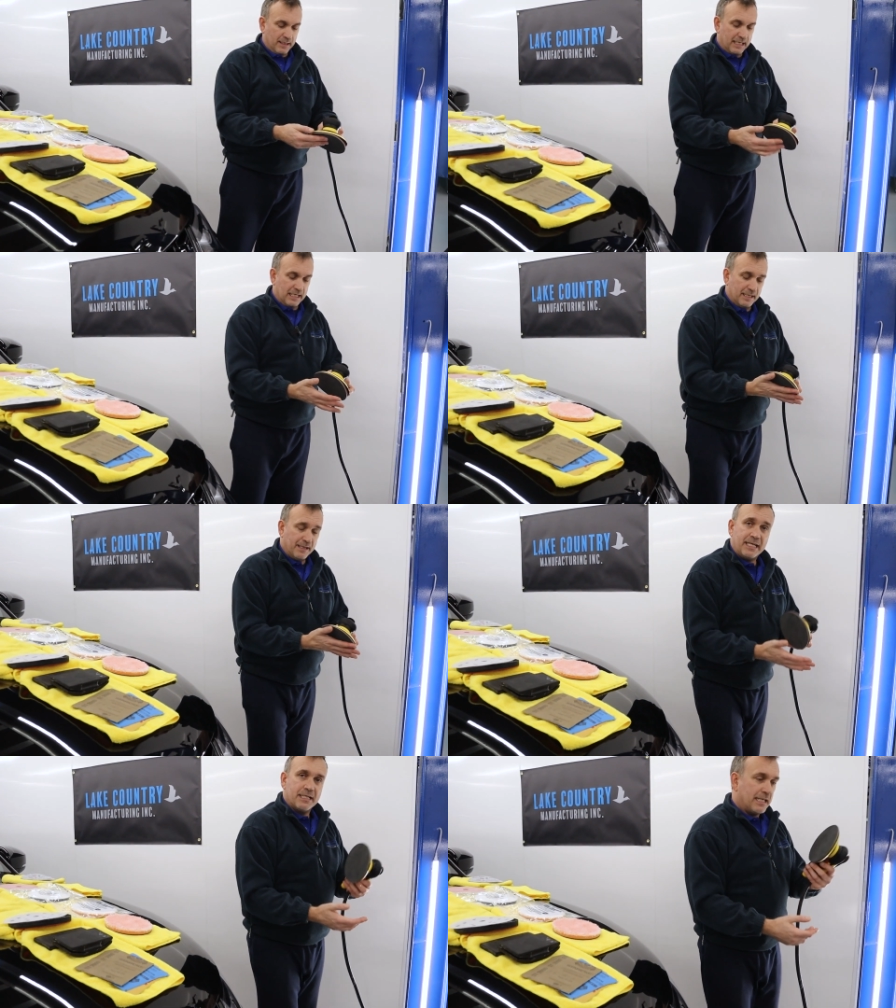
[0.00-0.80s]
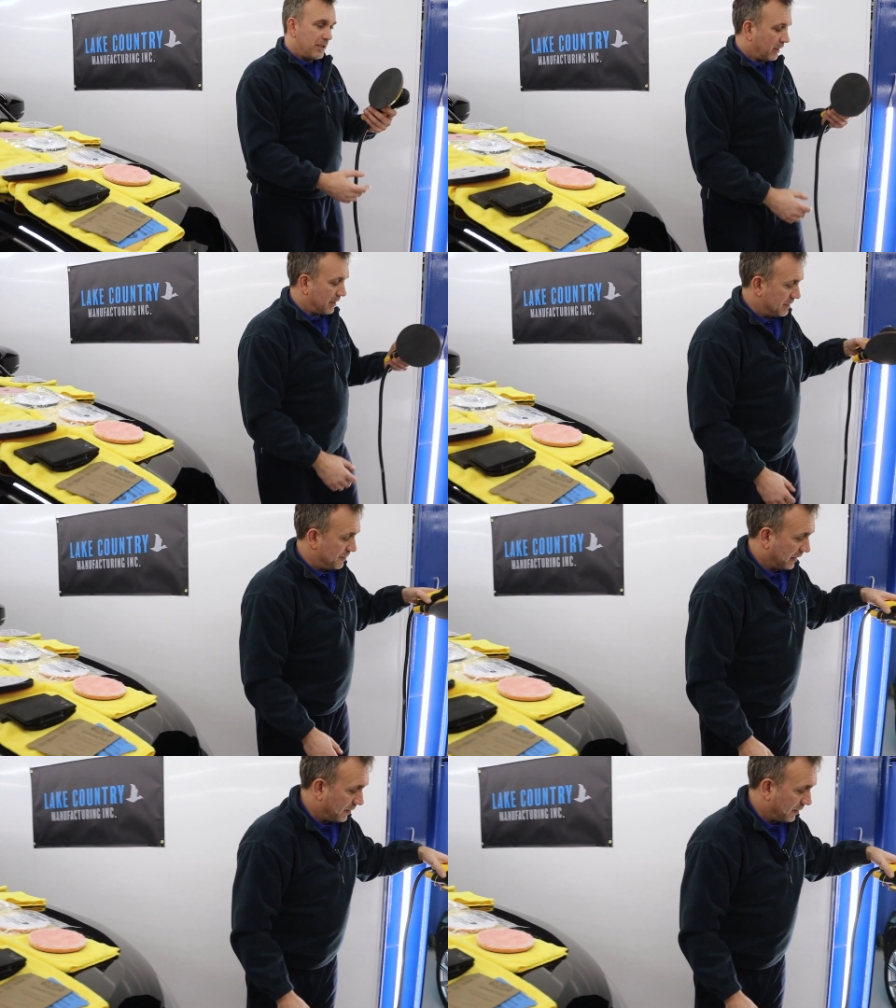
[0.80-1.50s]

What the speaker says: It means then I can dip it